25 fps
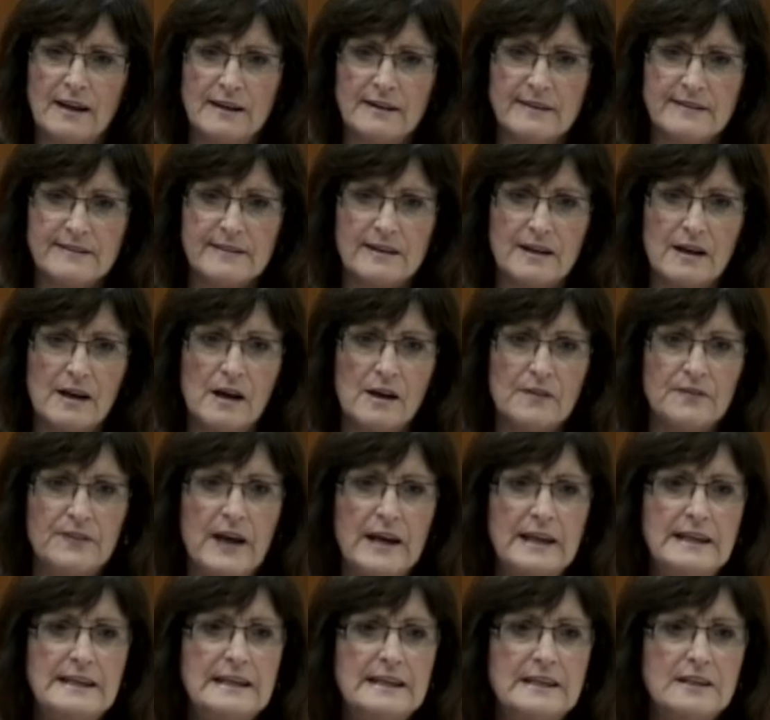us
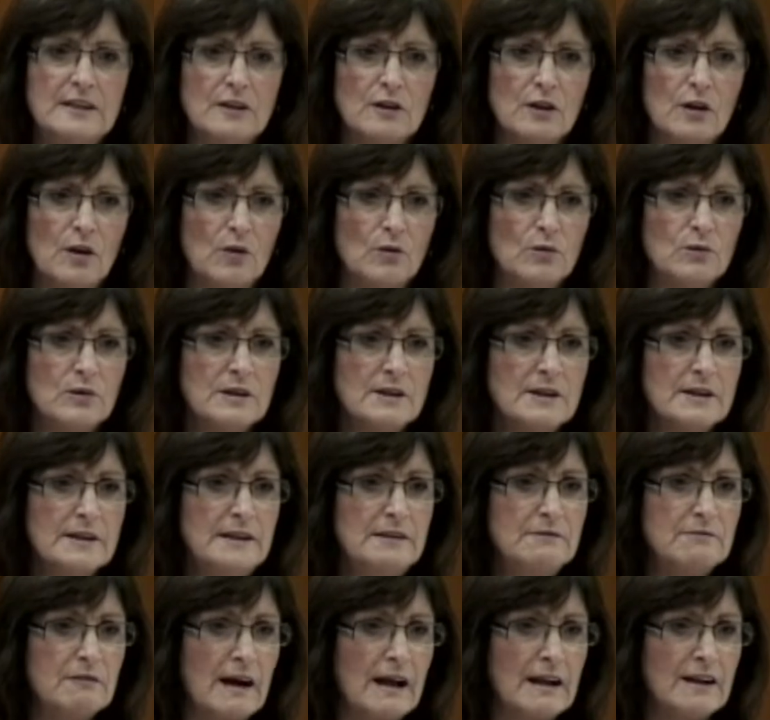they need
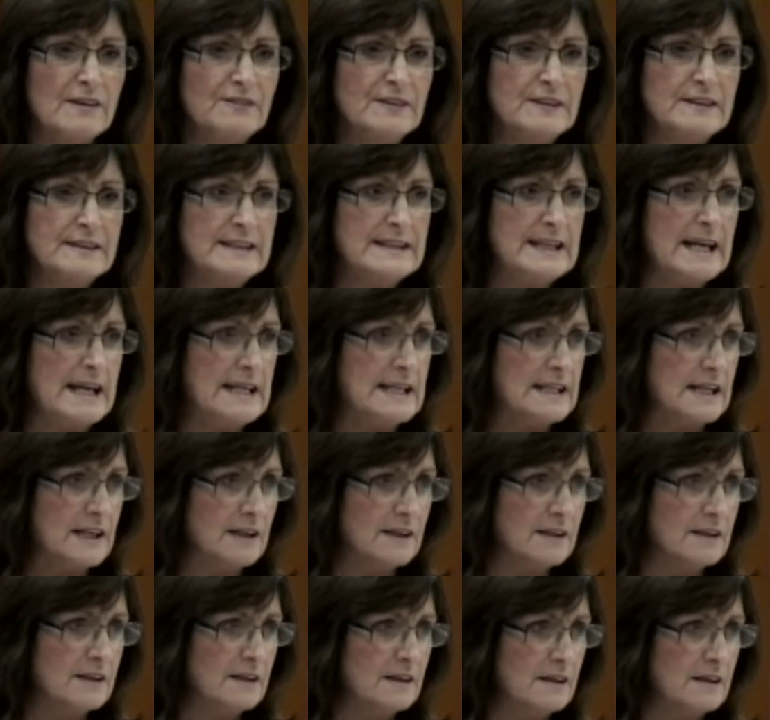locally relevant data.